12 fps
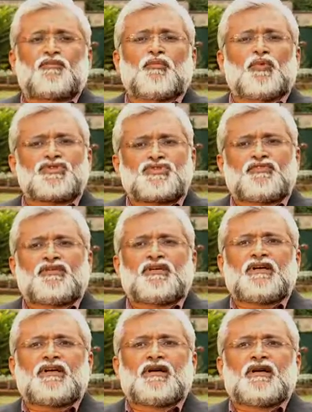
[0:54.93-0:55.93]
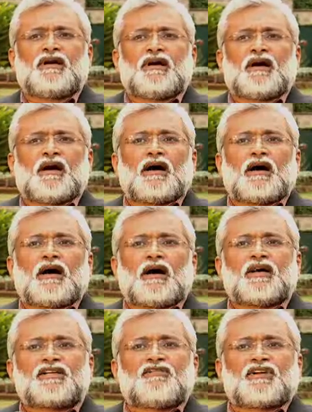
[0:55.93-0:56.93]
And most of the
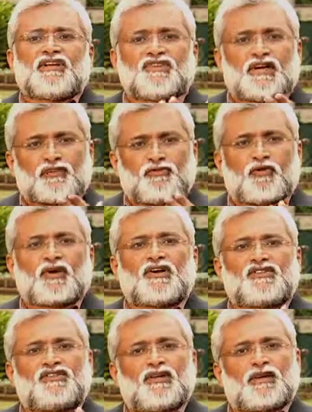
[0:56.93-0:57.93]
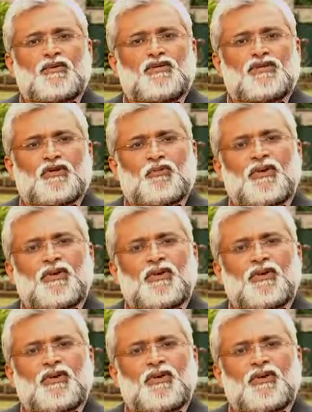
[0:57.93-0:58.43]
activities are focused around